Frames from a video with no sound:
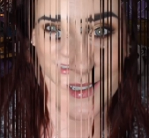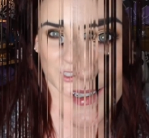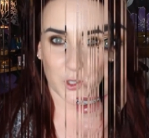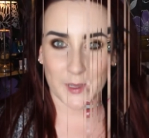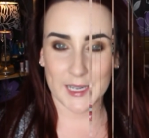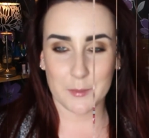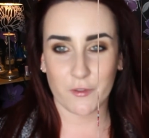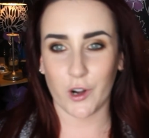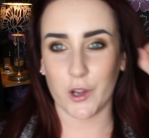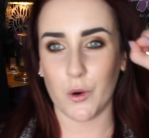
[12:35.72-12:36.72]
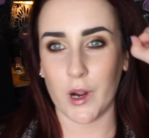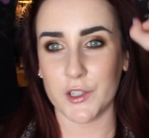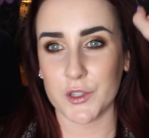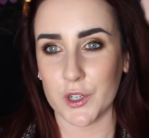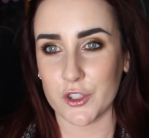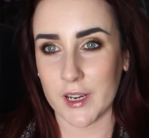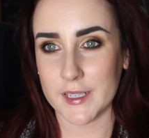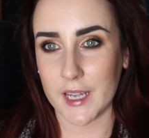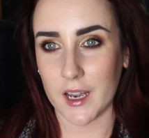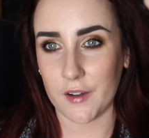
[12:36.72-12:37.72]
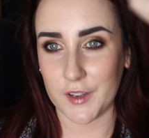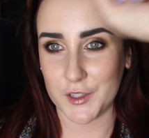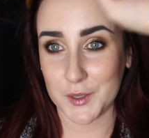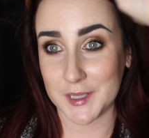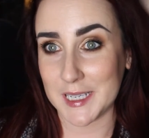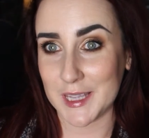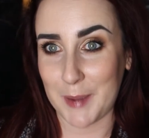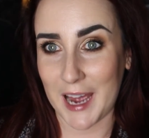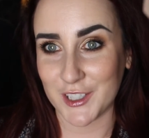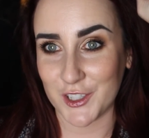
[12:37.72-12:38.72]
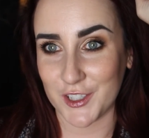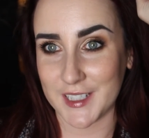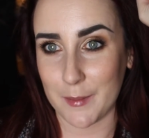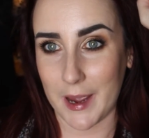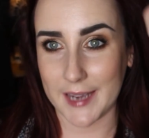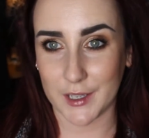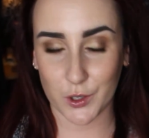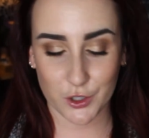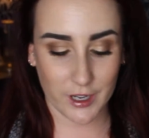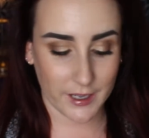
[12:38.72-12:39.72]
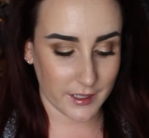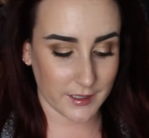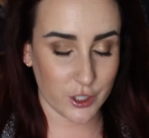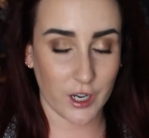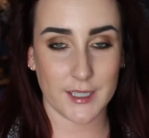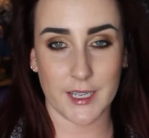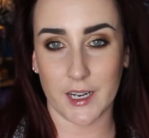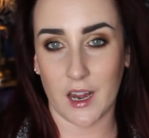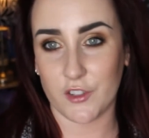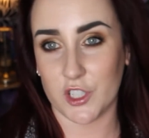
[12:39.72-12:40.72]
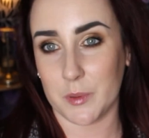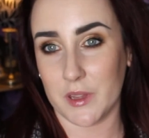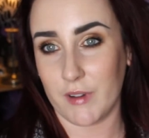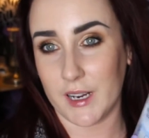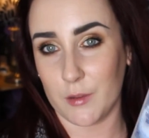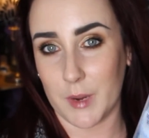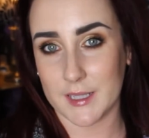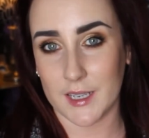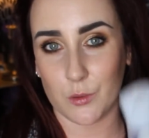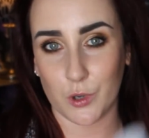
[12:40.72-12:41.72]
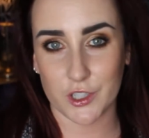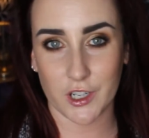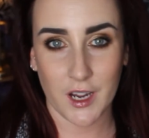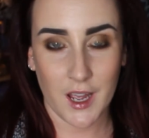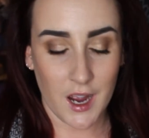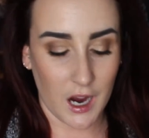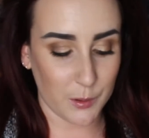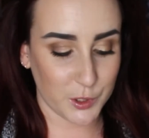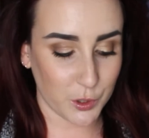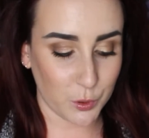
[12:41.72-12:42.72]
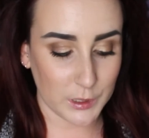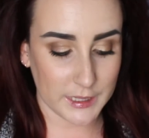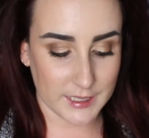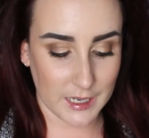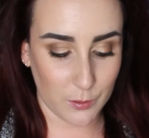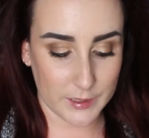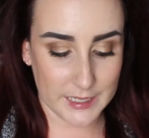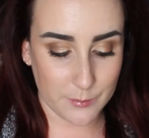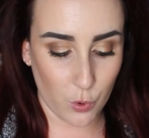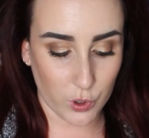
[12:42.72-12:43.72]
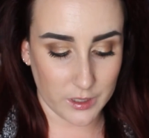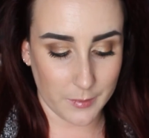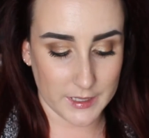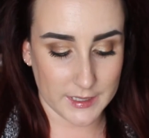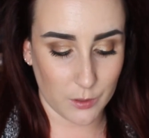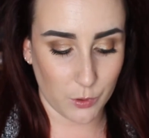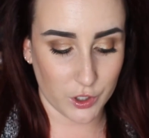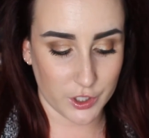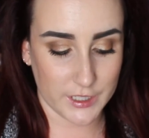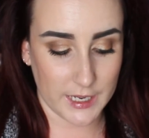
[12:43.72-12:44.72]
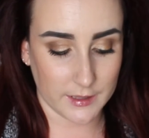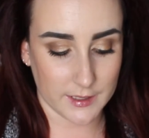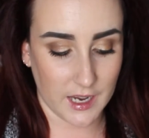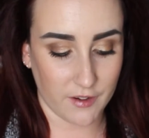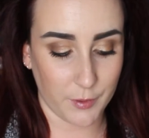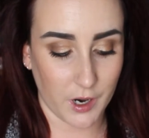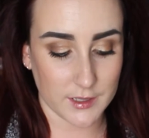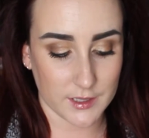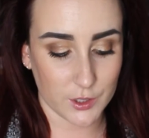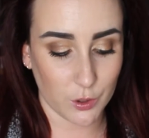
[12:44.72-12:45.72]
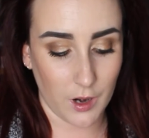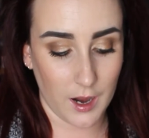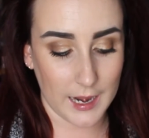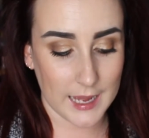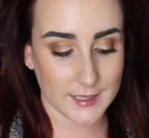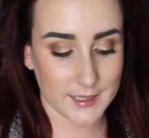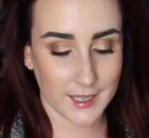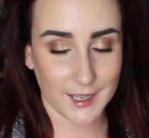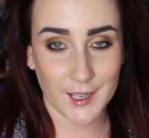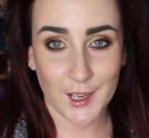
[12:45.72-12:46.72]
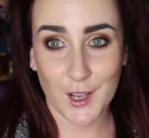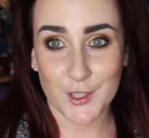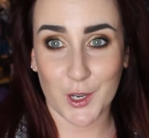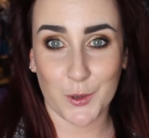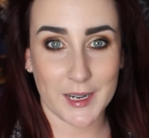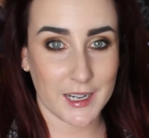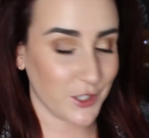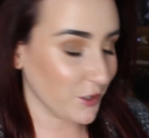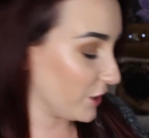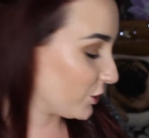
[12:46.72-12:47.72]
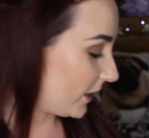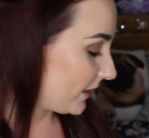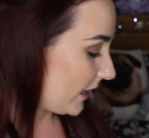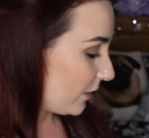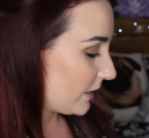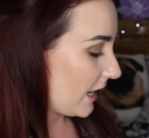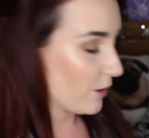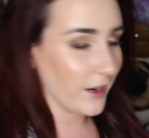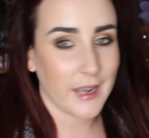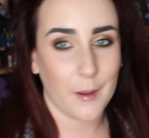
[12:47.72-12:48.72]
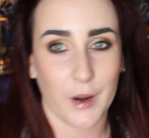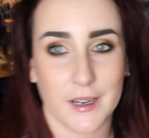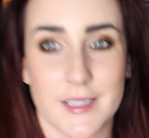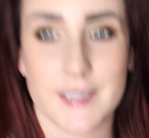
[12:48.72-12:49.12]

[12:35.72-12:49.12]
So quickly before I go, I'm just going to try and take off, as you can see the patches are still in my hand. I'm going to try and take it off just with a regular micellar water. I was told that I will need more than micellar water to take this off because it's so long lasting. So I'm quickly just going to try that out now on camera to